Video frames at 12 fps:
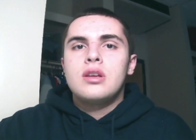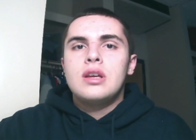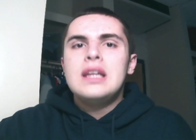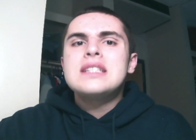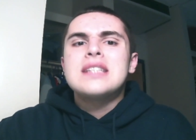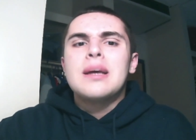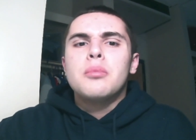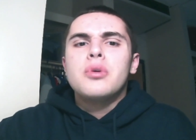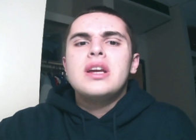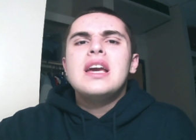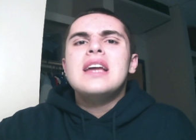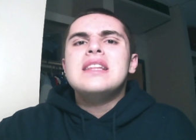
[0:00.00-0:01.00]
In
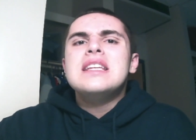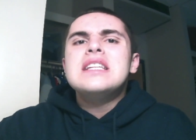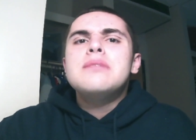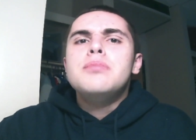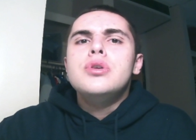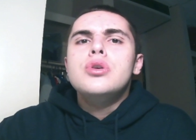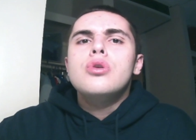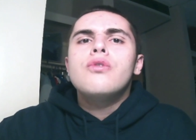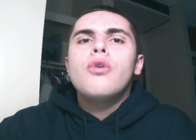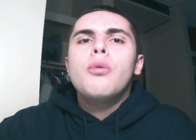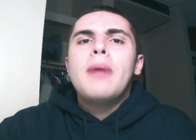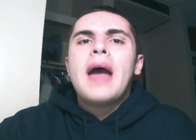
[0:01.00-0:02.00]
summary, this
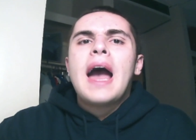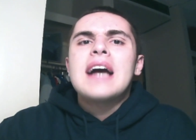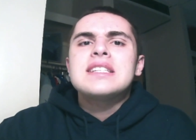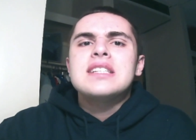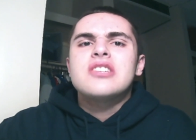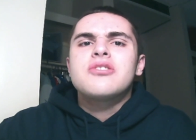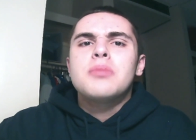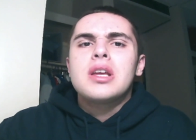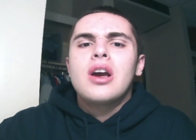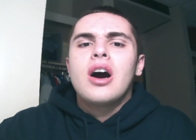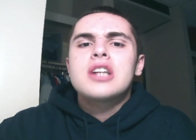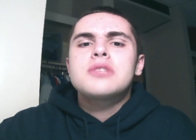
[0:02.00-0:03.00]
beautiful passage from the
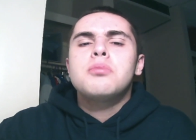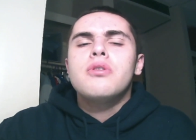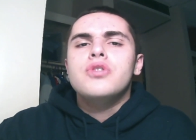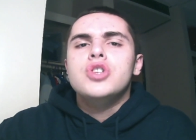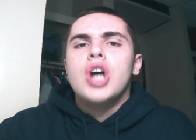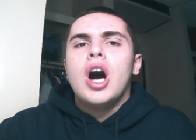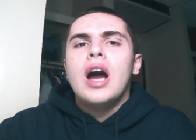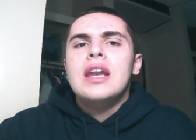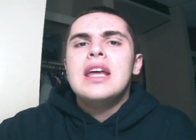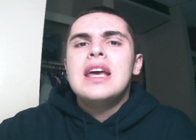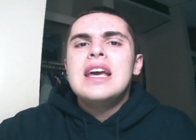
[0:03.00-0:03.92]
Gospel of John